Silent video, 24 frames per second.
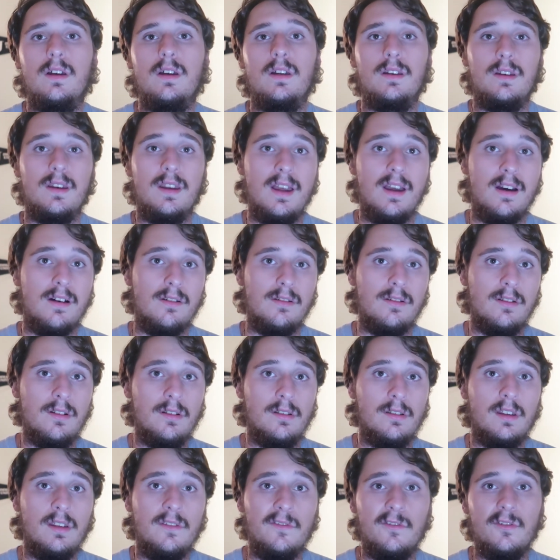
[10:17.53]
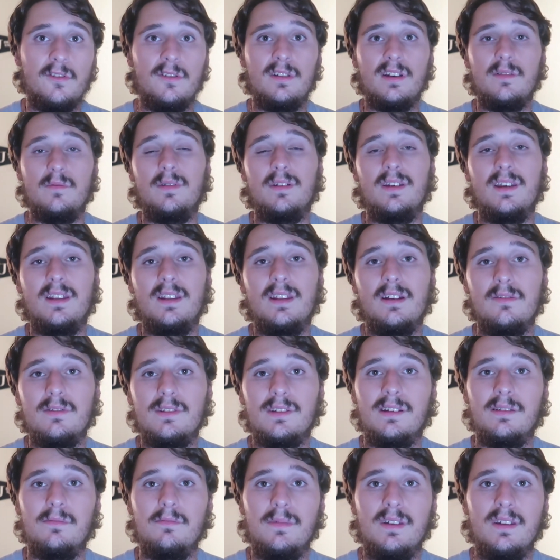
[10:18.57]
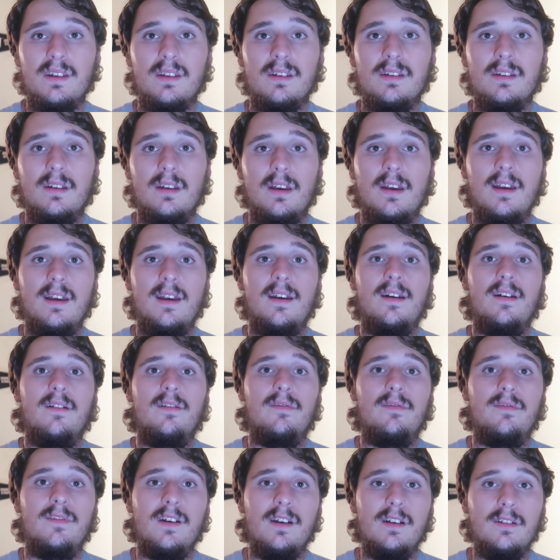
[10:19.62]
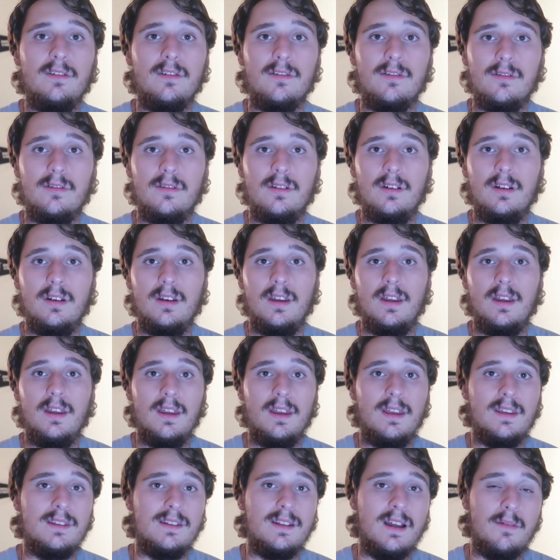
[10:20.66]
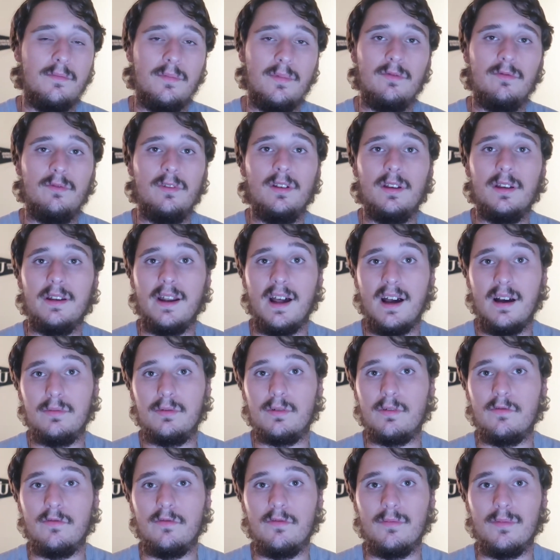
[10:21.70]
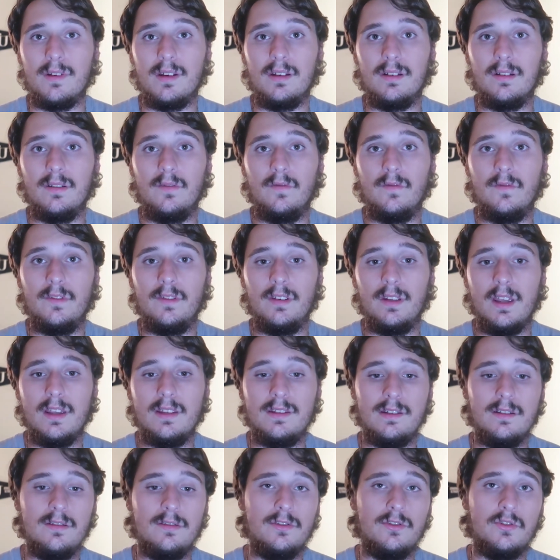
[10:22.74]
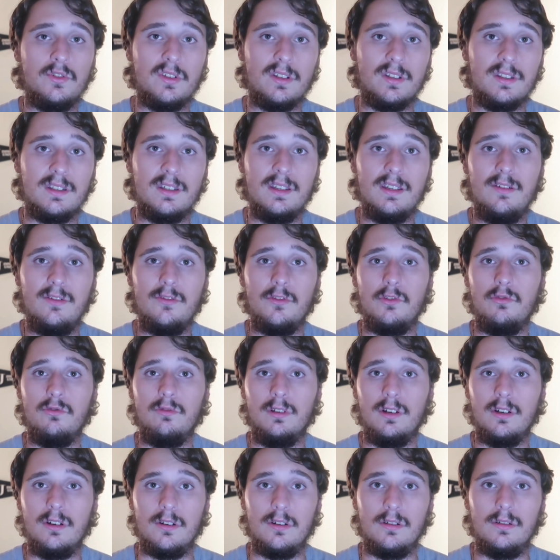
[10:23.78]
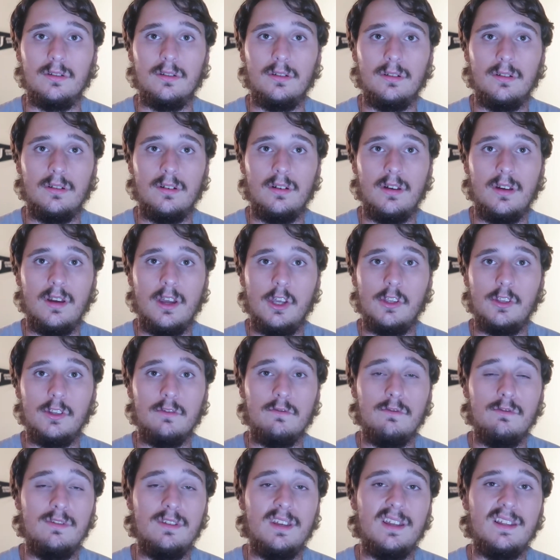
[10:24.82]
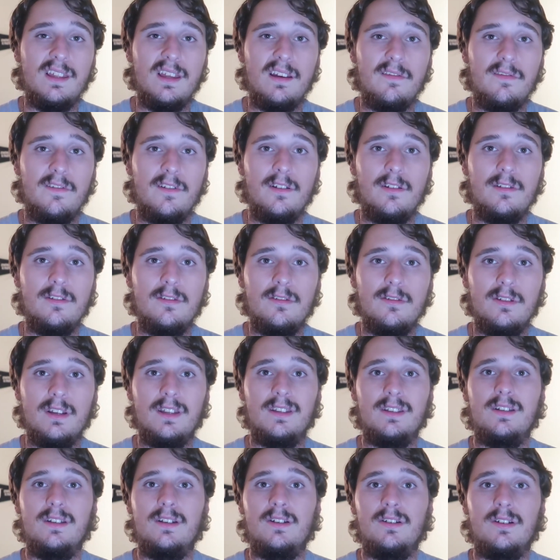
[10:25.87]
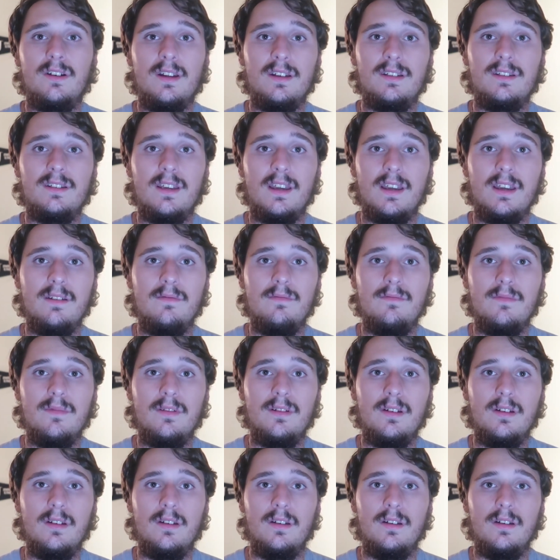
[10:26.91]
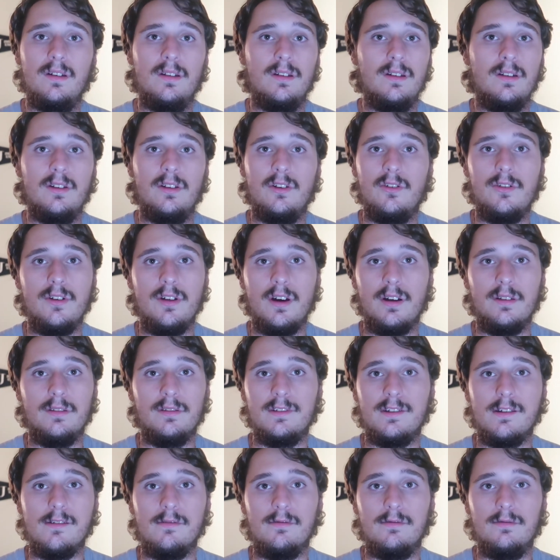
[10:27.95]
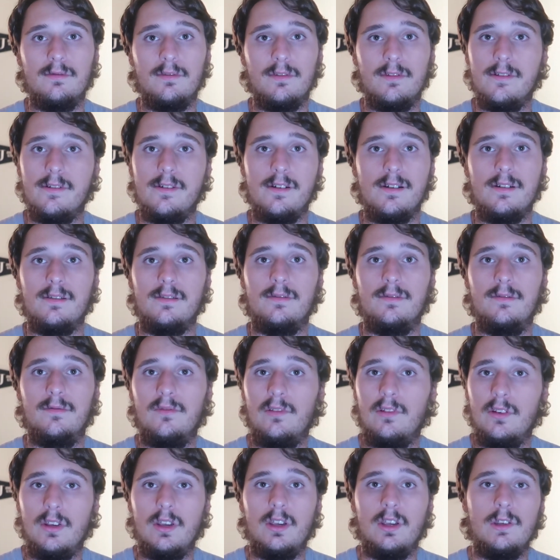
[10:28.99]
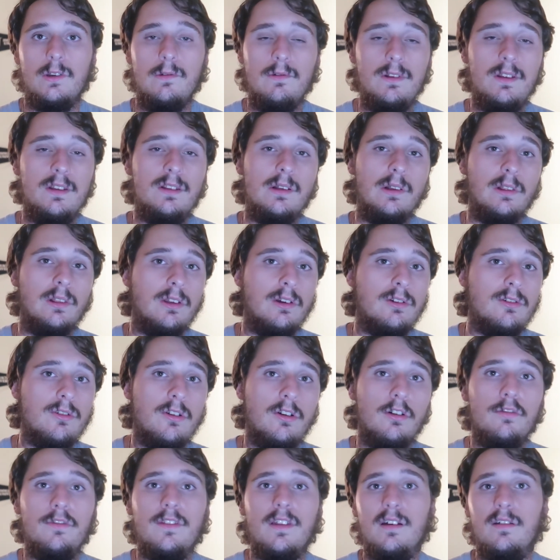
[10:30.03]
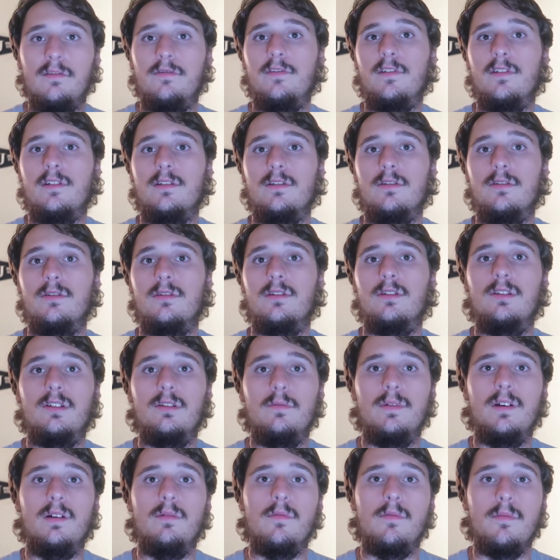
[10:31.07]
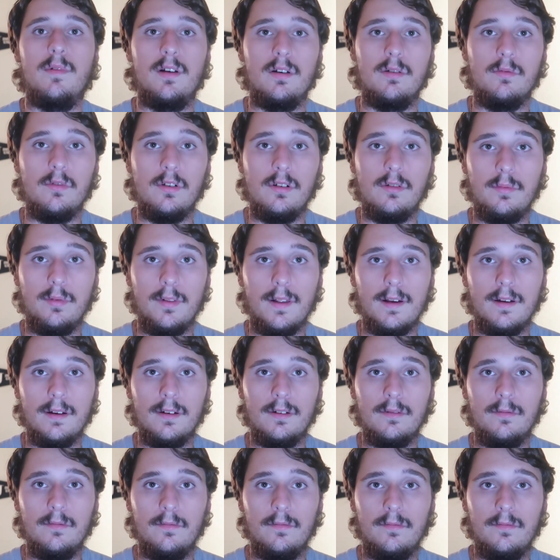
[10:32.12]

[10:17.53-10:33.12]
Now, if you're the type of kid that was like me, failure has not been really an option for me. It's either you succeed or you learn. So if you take that failure into your next game, you're done, Zoe. You're done. You need to learn off that failure to become a better ball player.